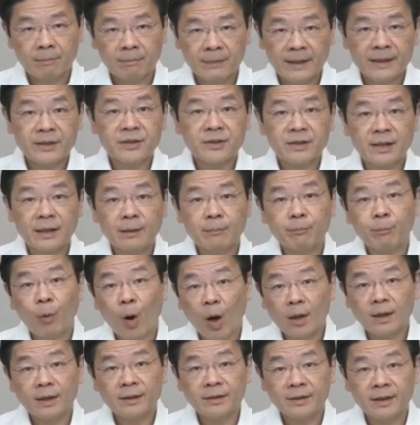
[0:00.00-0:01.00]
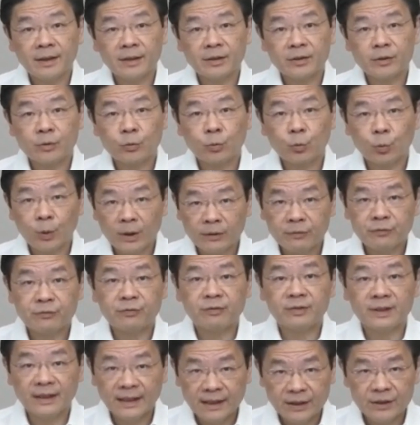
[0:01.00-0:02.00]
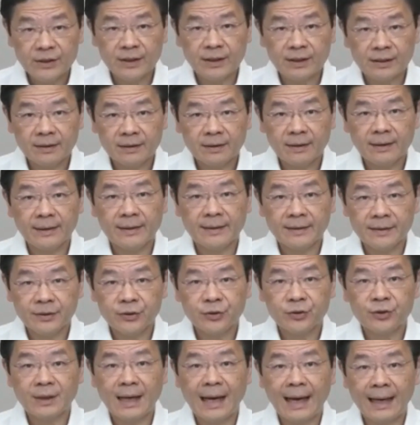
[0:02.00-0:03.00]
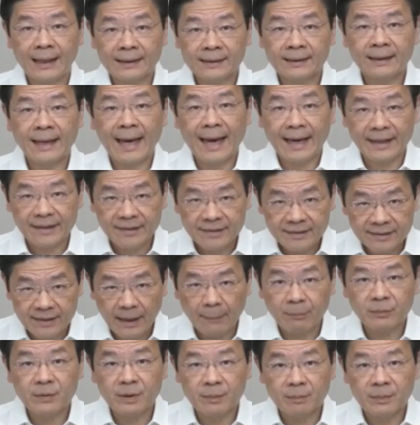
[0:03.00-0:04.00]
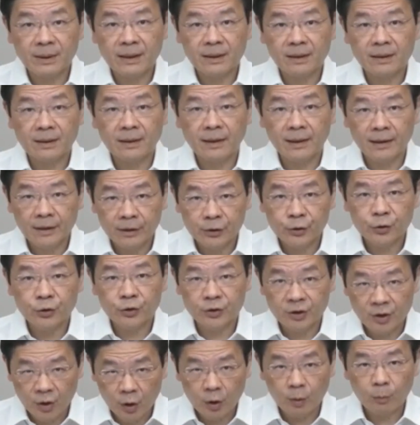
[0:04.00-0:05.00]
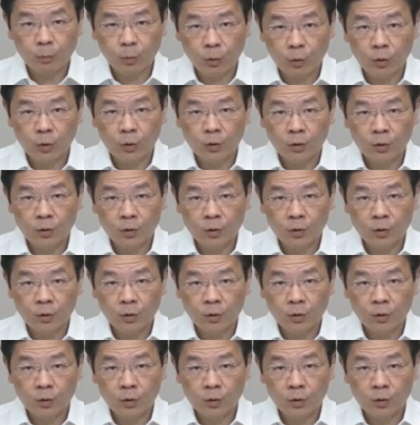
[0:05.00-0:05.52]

Mixing politics with religion is unacceptable in Singapore.